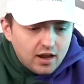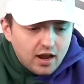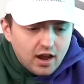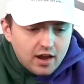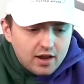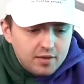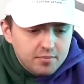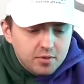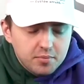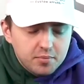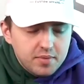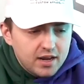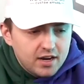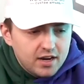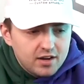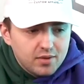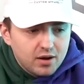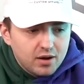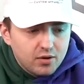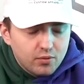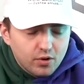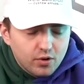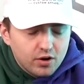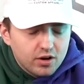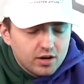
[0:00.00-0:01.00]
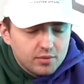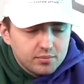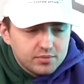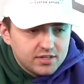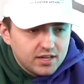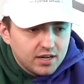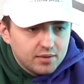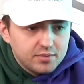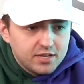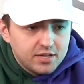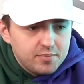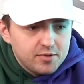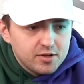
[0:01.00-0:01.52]
I am a man of my word. I'm
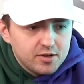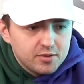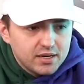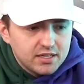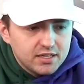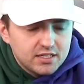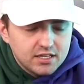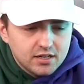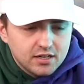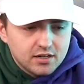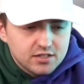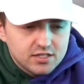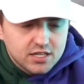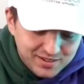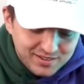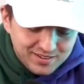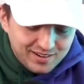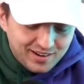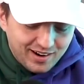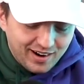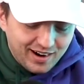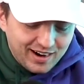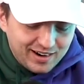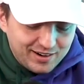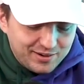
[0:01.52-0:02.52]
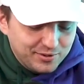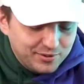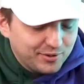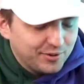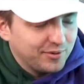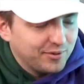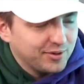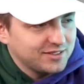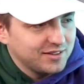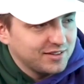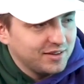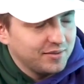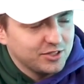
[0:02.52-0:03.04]
keeping to my tiers. All right, cool.
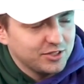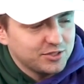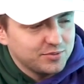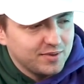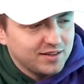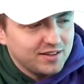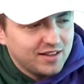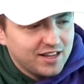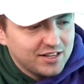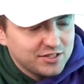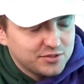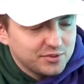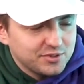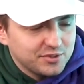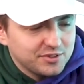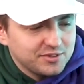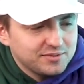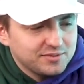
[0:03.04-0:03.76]
What's my last one?